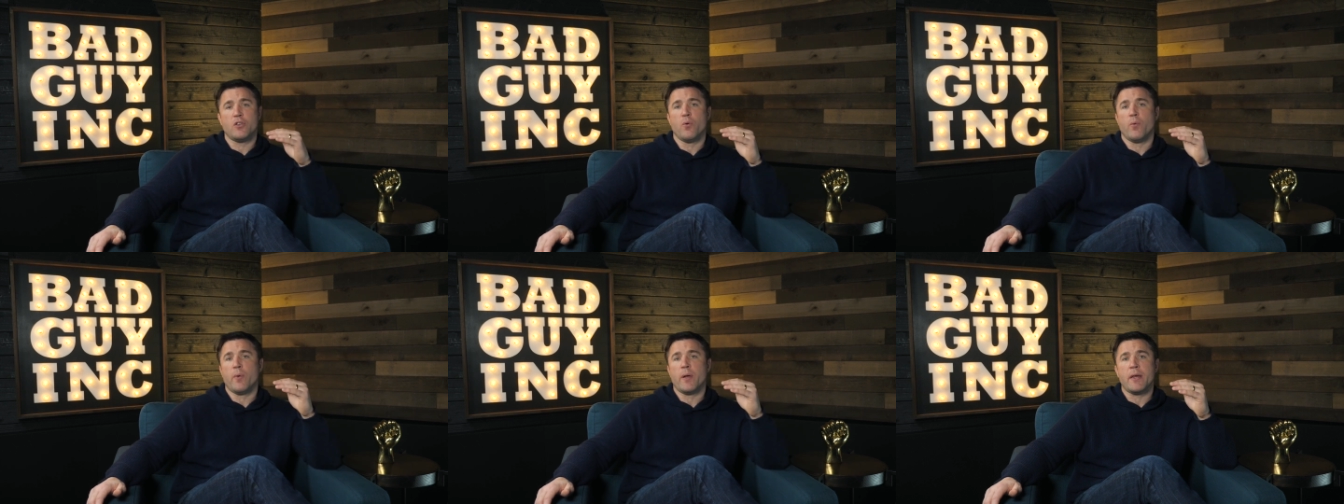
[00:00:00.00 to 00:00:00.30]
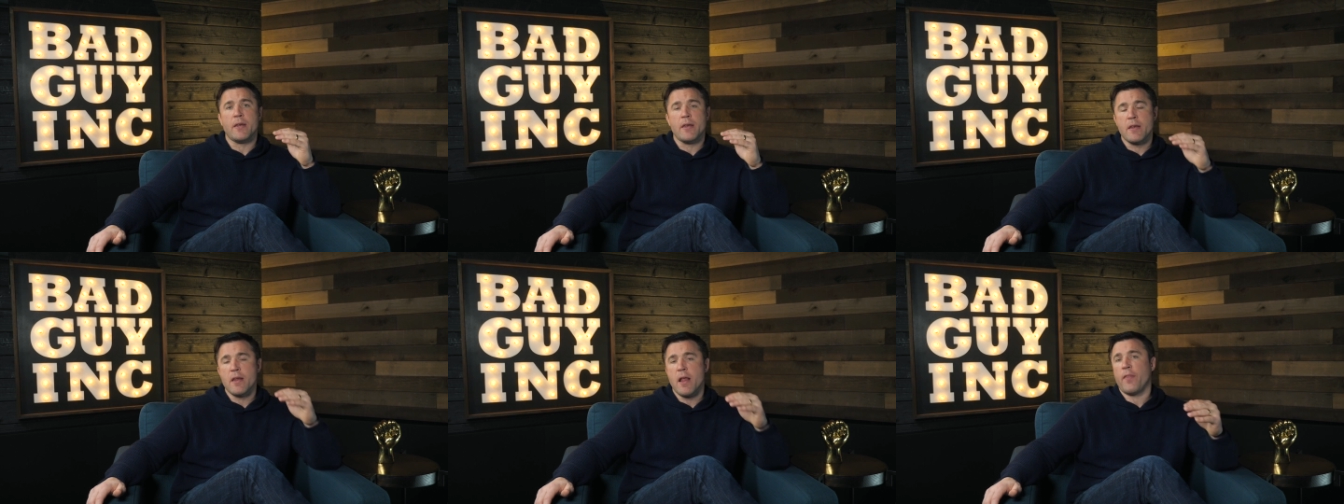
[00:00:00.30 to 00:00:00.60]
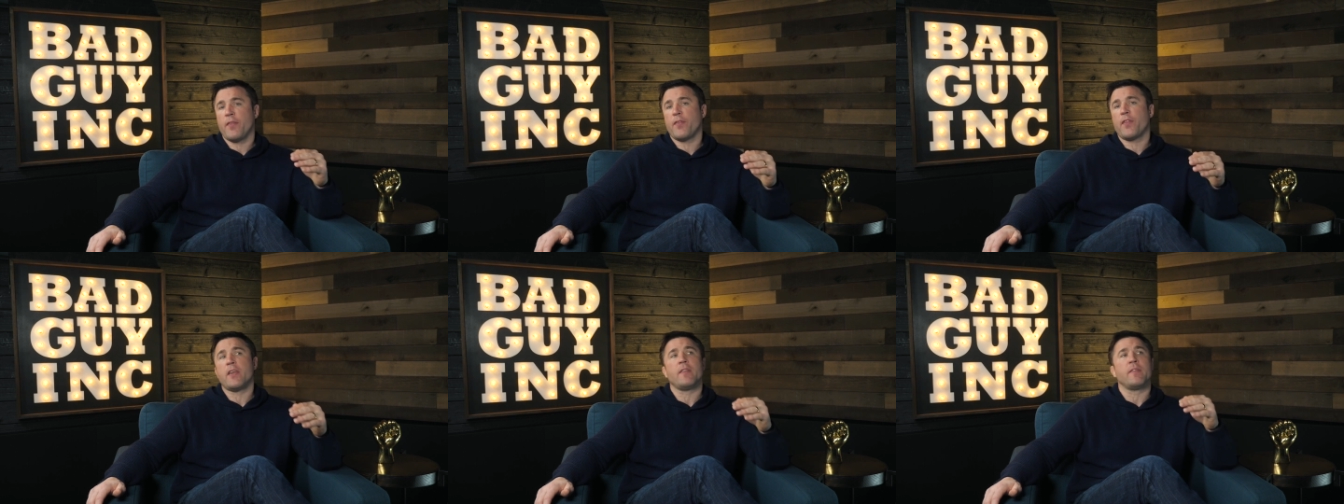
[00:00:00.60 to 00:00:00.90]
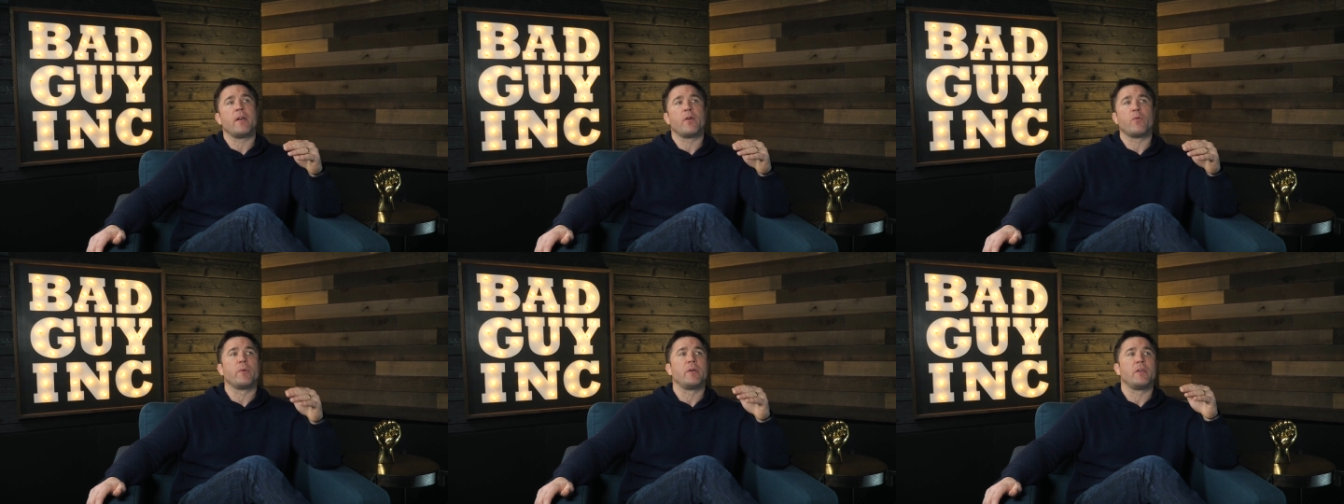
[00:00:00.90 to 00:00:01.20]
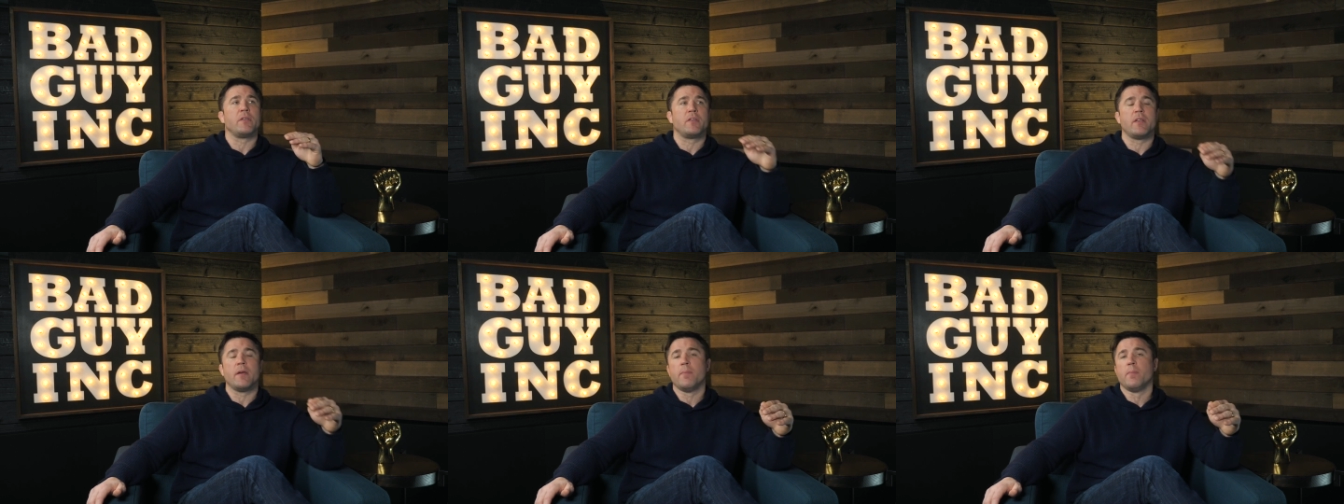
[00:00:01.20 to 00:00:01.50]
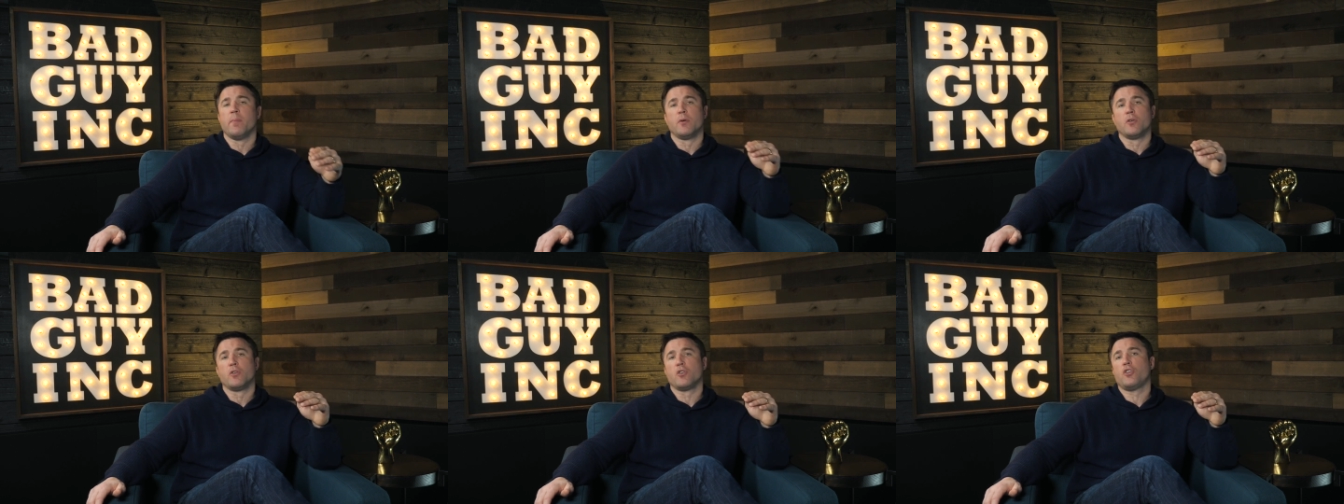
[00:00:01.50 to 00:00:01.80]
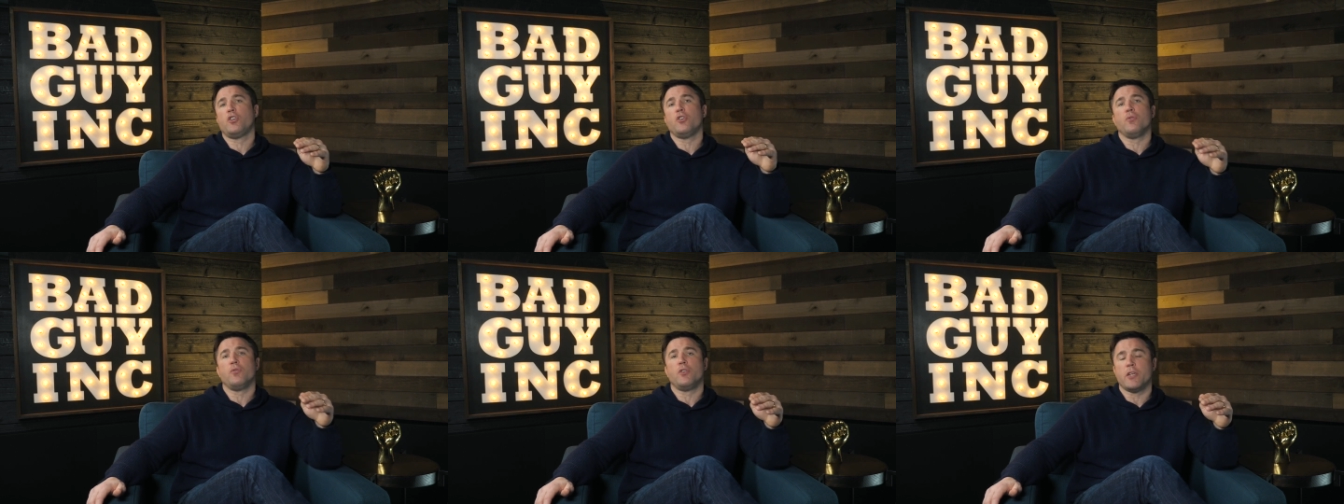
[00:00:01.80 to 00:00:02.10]
doing nothing that resembles
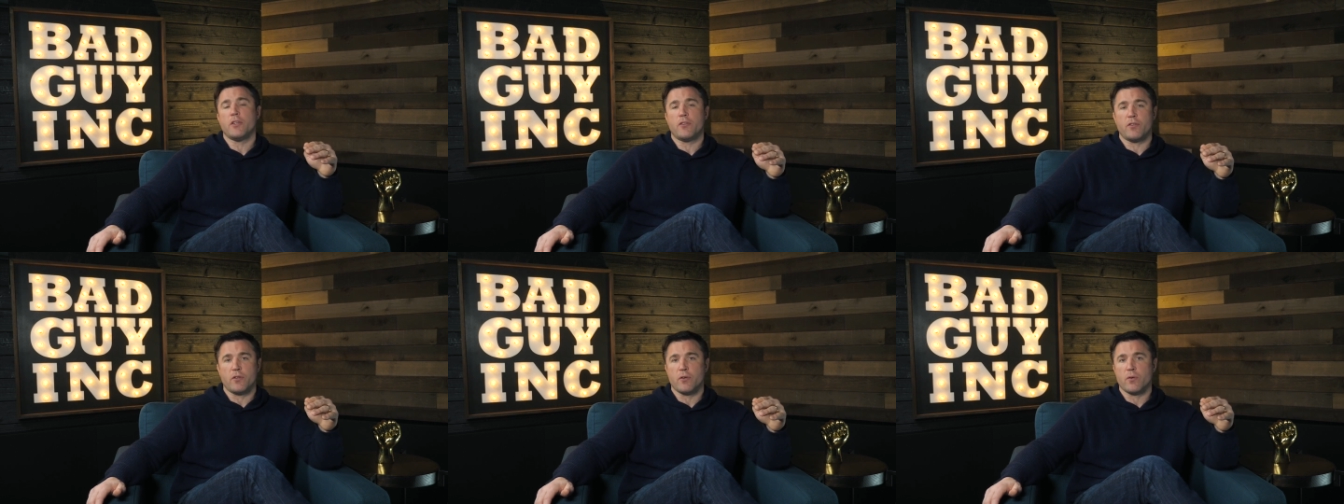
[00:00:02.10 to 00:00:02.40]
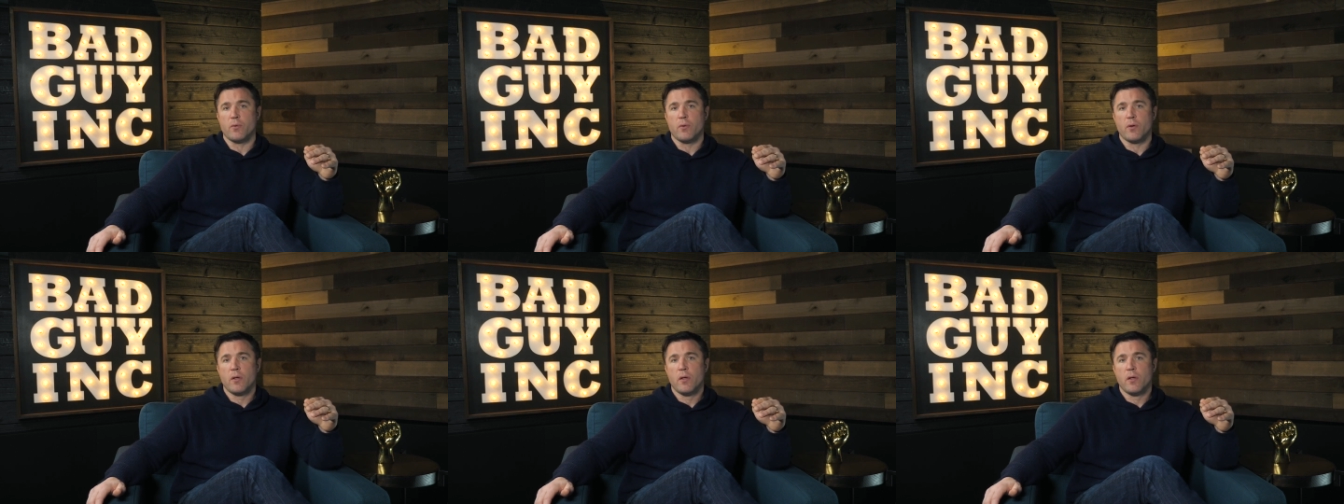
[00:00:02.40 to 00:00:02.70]
jujitsu.